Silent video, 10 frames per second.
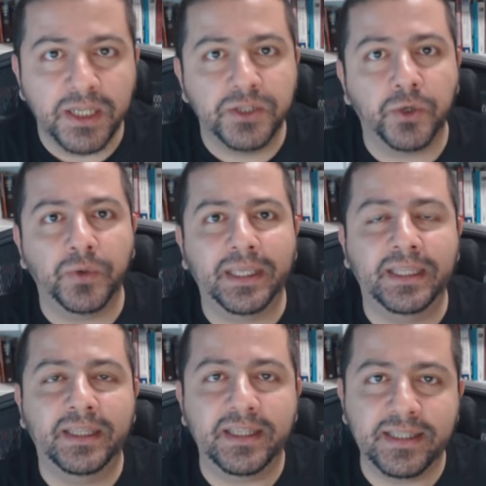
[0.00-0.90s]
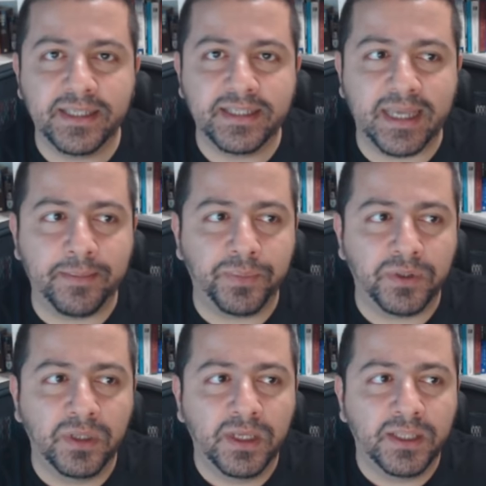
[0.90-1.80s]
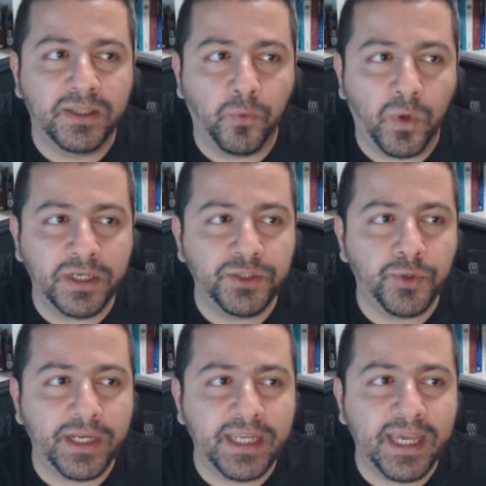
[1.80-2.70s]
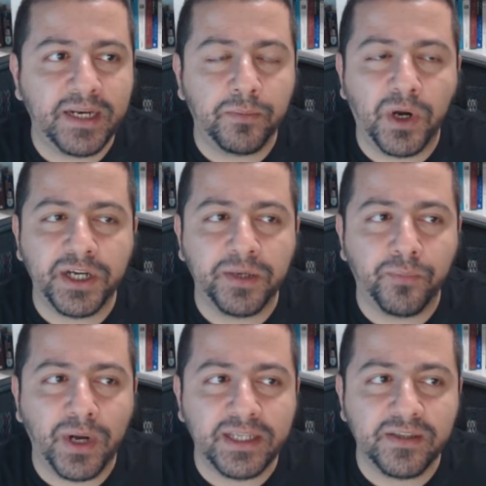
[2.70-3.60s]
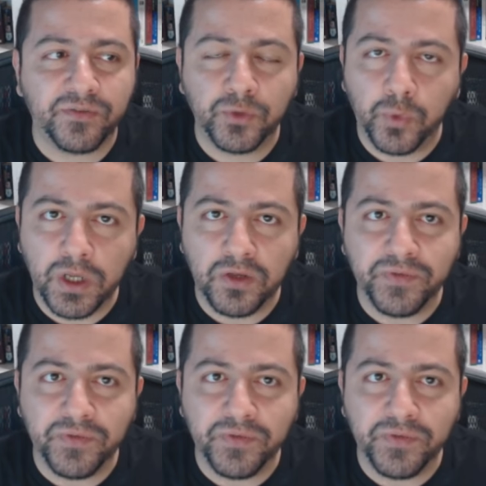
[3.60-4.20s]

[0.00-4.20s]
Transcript: So in this example, the one trading at a market price of 12